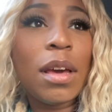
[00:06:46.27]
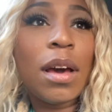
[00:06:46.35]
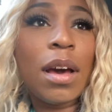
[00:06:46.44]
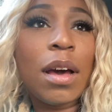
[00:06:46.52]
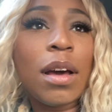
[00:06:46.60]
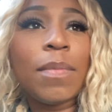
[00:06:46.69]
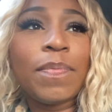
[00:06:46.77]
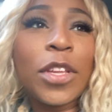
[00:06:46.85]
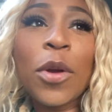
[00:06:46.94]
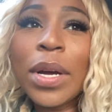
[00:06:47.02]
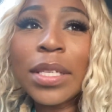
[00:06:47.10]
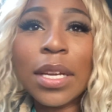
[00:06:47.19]
um, there
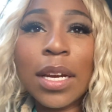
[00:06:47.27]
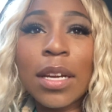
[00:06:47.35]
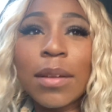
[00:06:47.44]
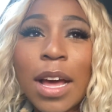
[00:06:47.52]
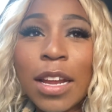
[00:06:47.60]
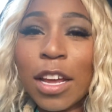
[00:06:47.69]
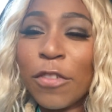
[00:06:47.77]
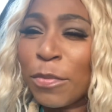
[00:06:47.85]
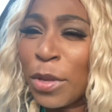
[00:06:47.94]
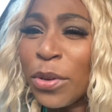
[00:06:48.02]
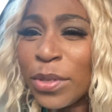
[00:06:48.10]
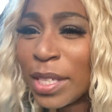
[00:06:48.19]
wasn't enough
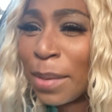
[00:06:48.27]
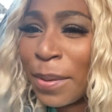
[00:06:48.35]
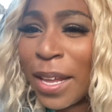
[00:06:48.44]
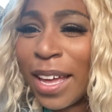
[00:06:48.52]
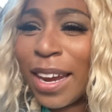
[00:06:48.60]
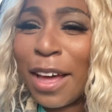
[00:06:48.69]
music playing.